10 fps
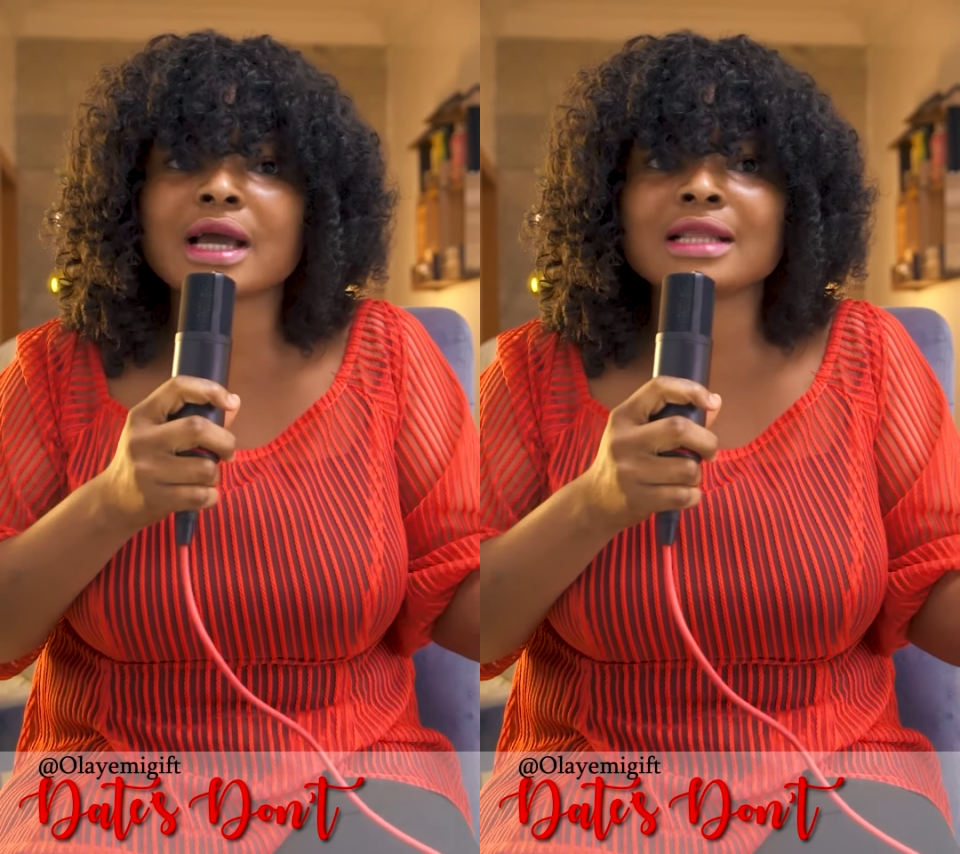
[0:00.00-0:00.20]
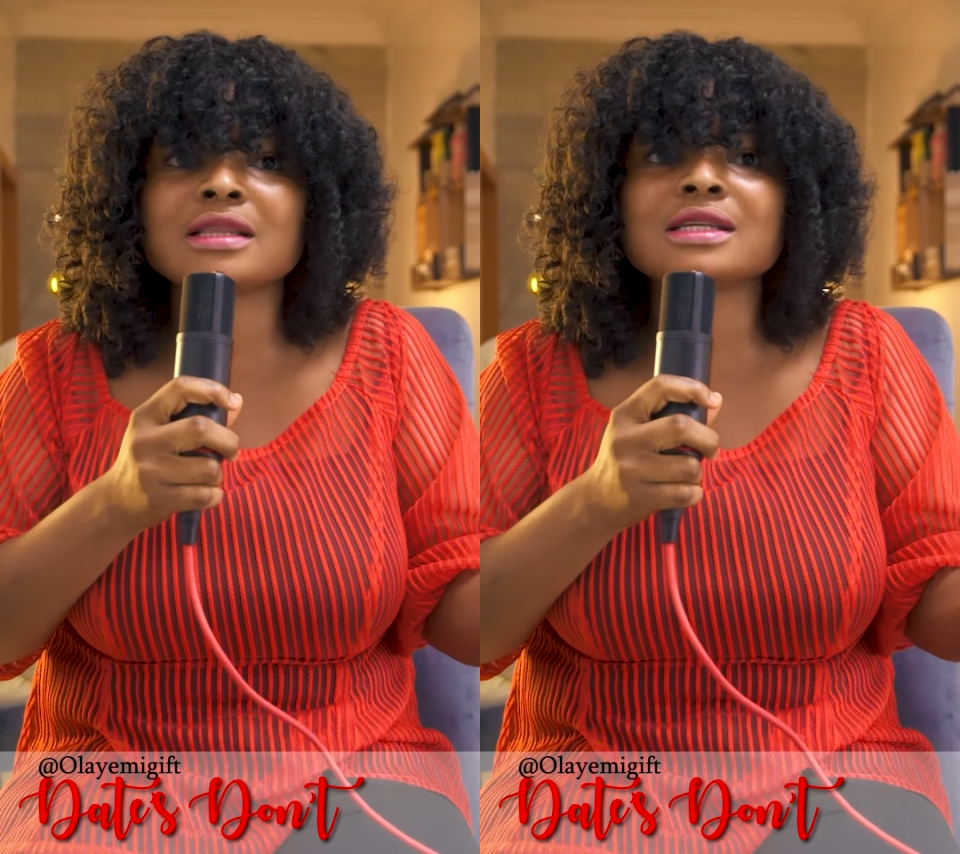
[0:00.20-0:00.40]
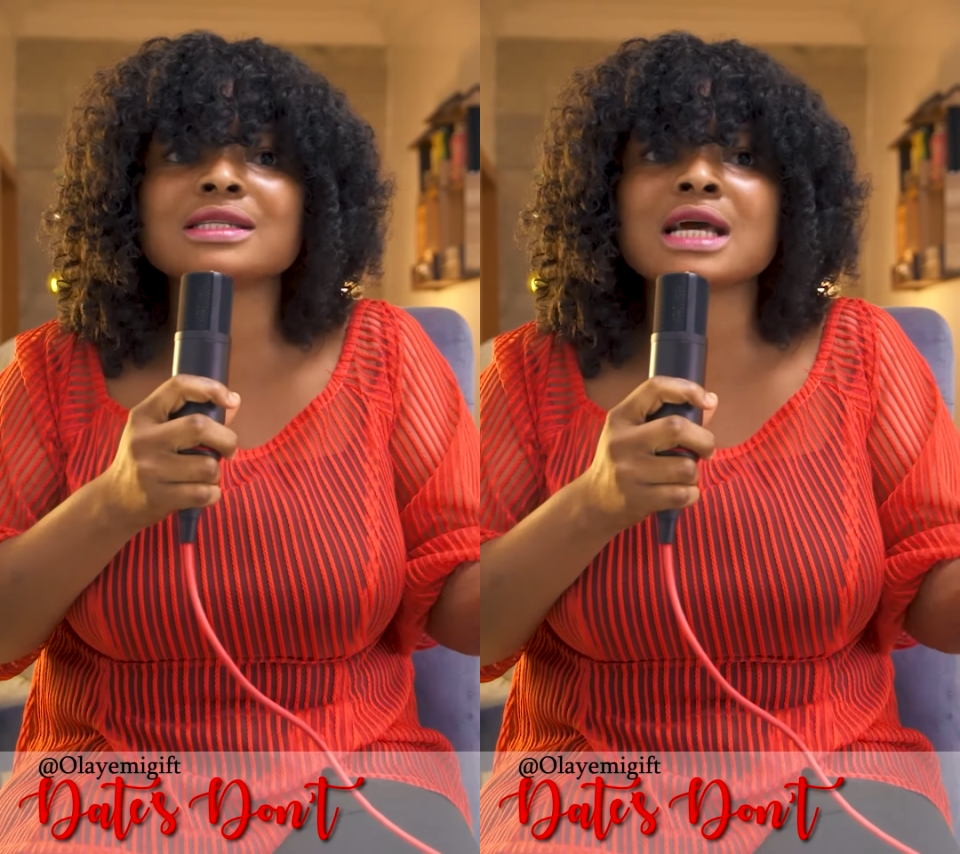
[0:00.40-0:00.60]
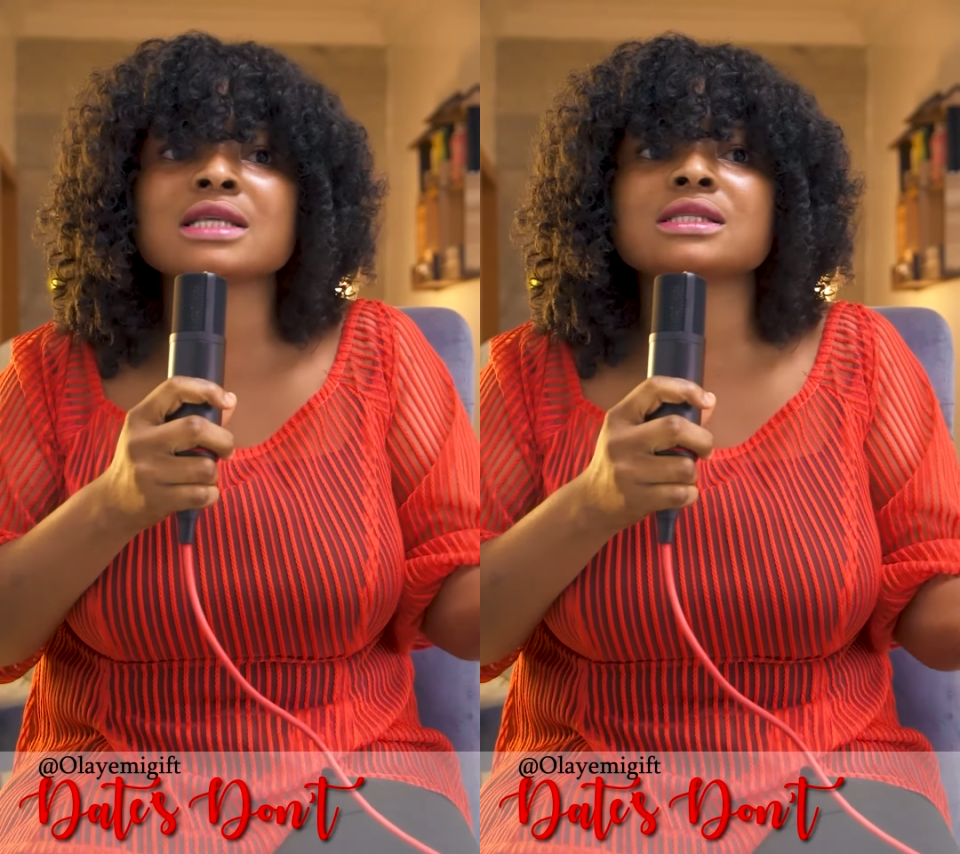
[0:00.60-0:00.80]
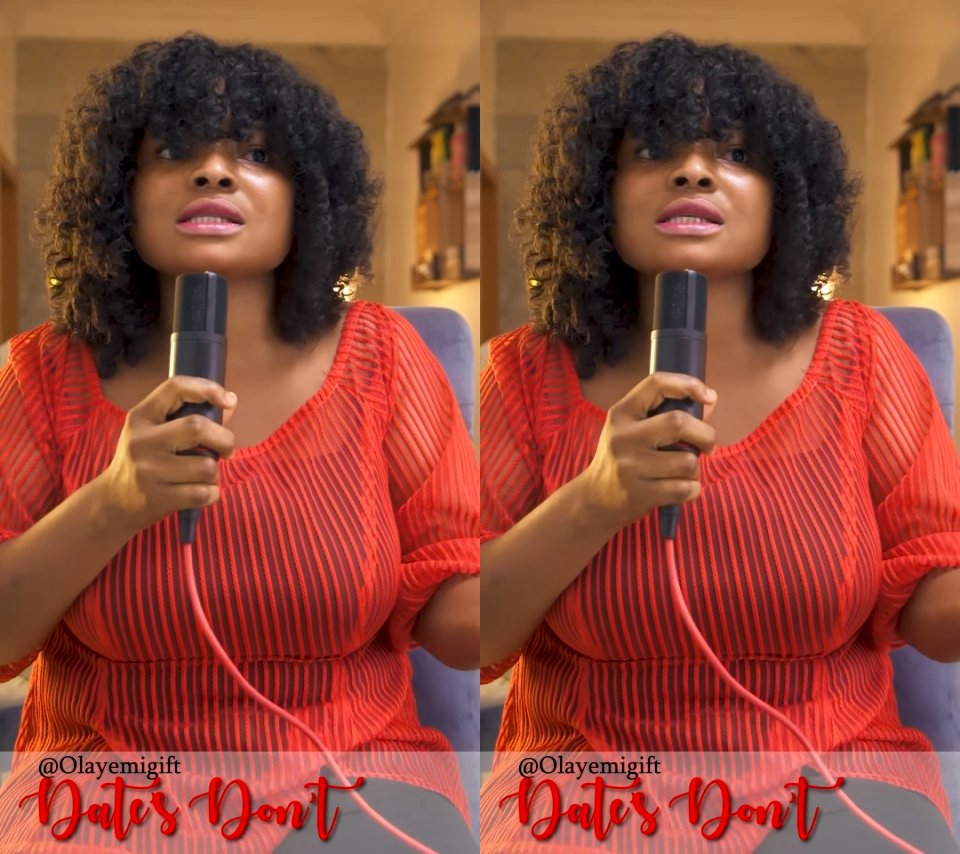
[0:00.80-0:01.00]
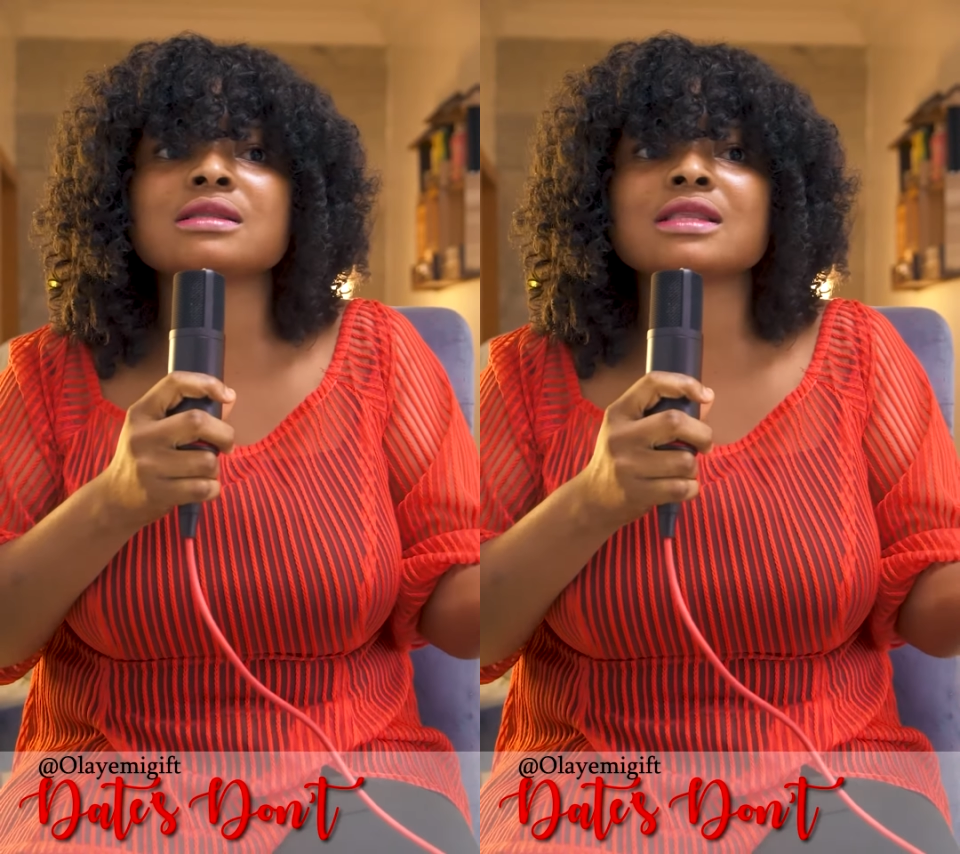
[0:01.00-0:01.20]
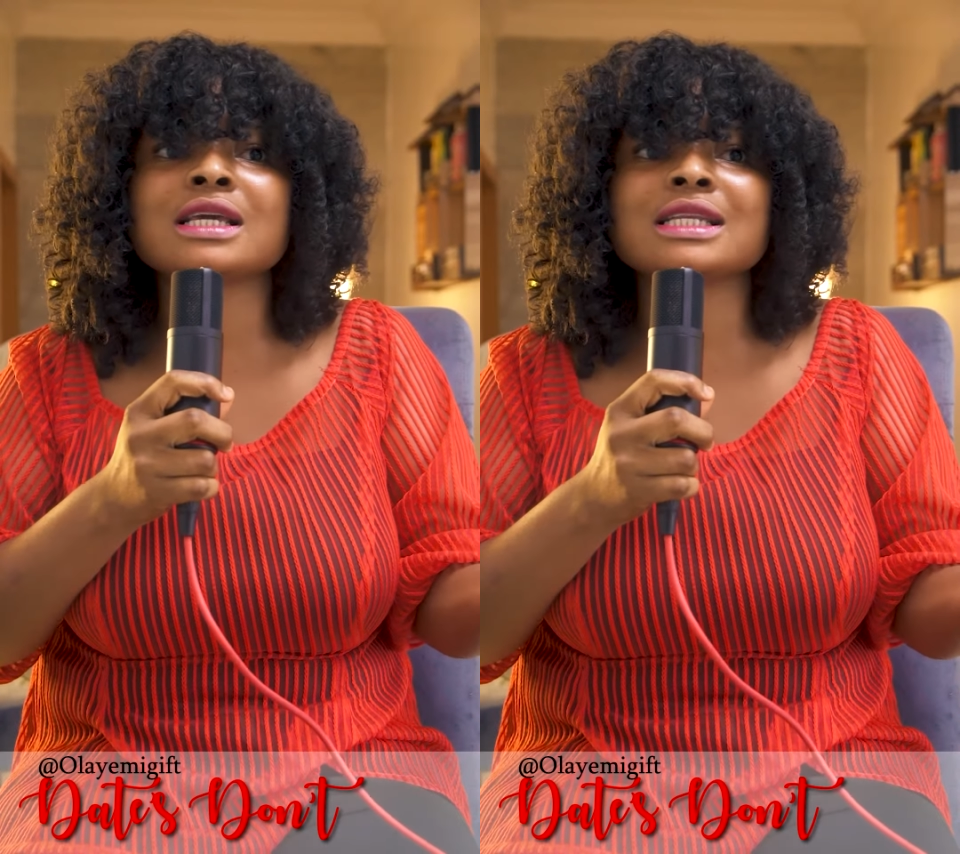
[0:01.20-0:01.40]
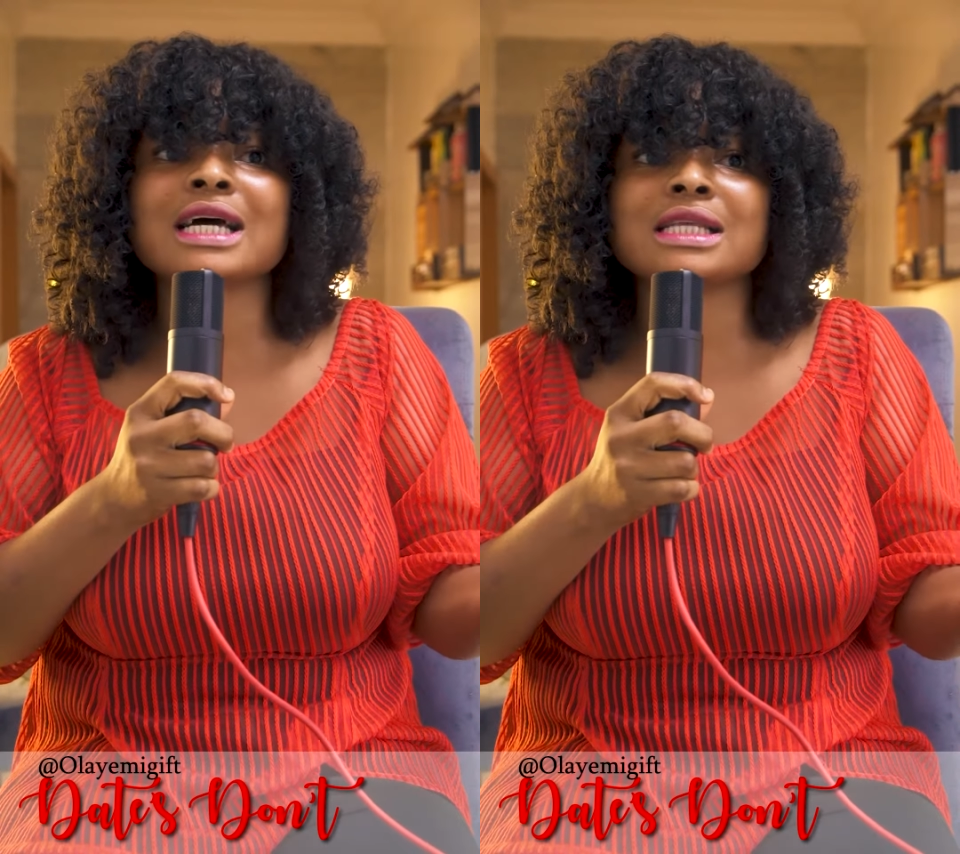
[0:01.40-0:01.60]
I think that's the
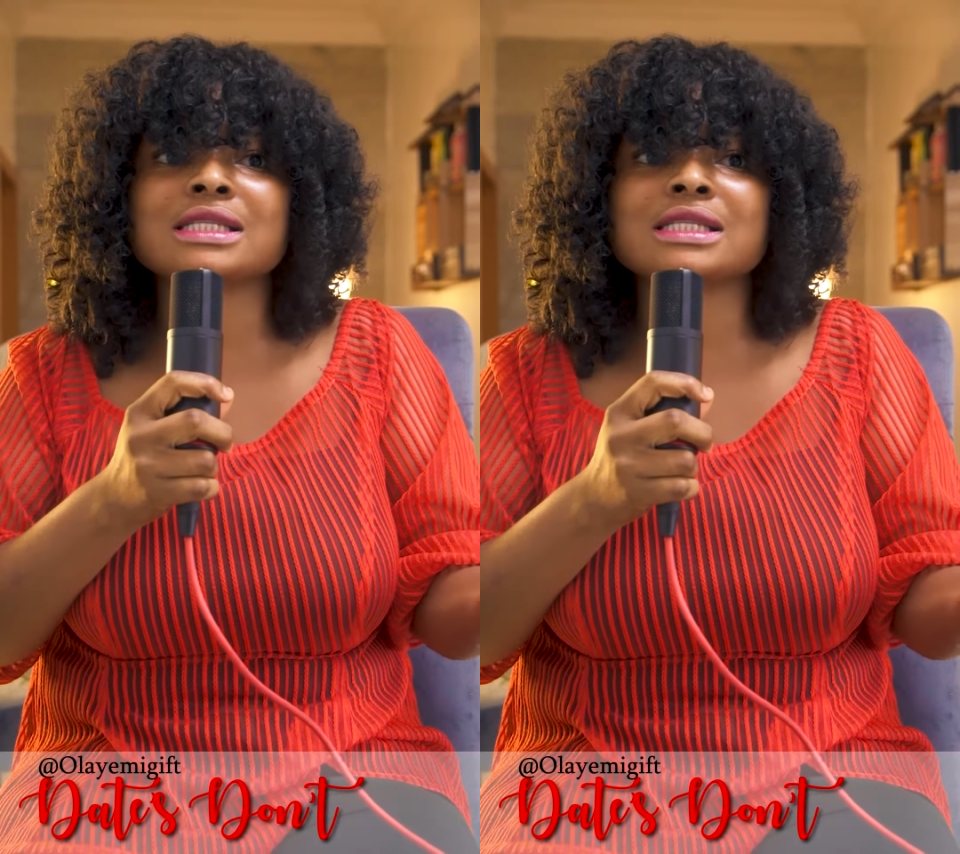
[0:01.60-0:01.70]
thing that